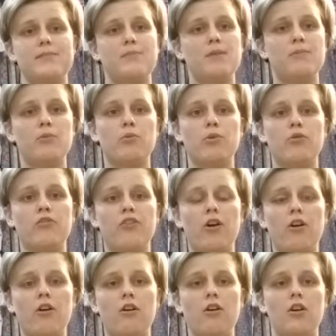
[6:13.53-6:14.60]
people will
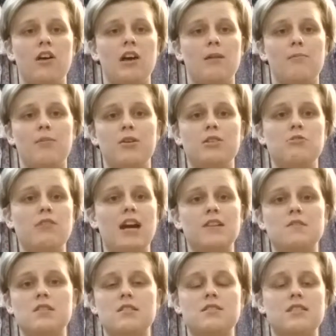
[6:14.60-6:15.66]
fall, but you have
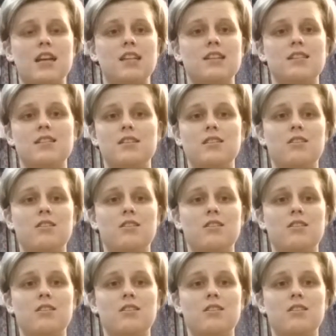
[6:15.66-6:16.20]
to say this,